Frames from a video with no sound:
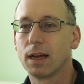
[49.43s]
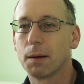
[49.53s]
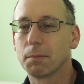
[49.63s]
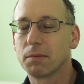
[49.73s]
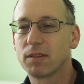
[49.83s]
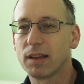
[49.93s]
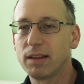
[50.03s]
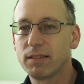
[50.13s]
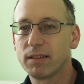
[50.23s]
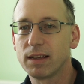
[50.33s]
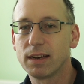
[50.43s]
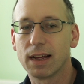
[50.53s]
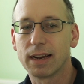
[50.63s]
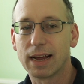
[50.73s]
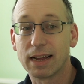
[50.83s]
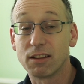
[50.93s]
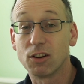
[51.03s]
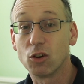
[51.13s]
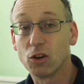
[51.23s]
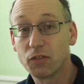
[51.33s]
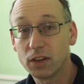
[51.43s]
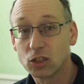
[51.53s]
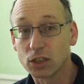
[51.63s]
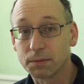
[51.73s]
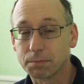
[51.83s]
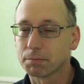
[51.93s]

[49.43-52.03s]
updating and adding a new feature.